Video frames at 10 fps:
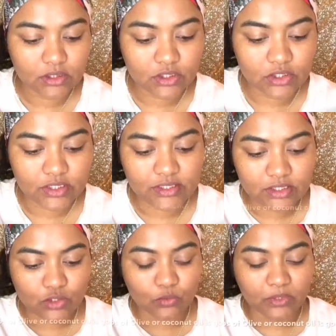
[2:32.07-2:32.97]
just
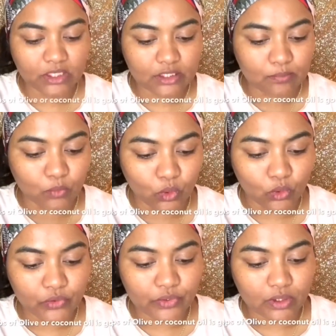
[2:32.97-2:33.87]
to make it more
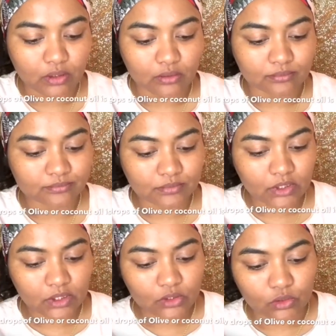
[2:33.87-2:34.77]

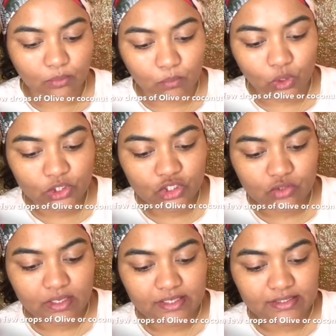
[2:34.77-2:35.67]

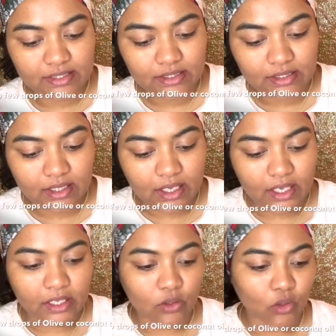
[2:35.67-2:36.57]
moisturizing.
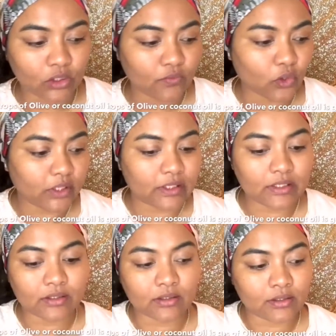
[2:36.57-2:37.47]
And olive
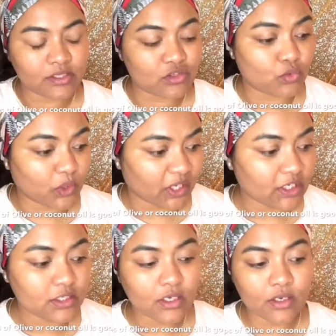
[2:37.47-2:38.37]
oil is
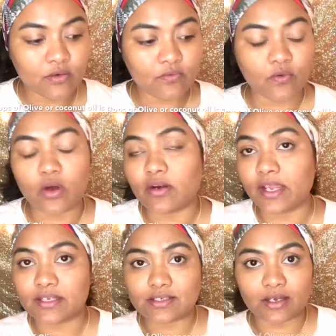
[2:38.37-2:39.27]
great for
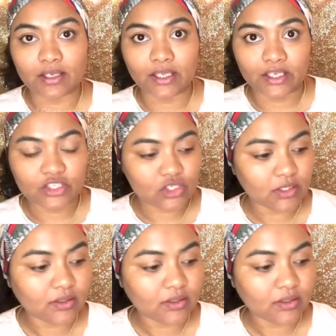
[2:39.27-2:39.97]
anti-aging.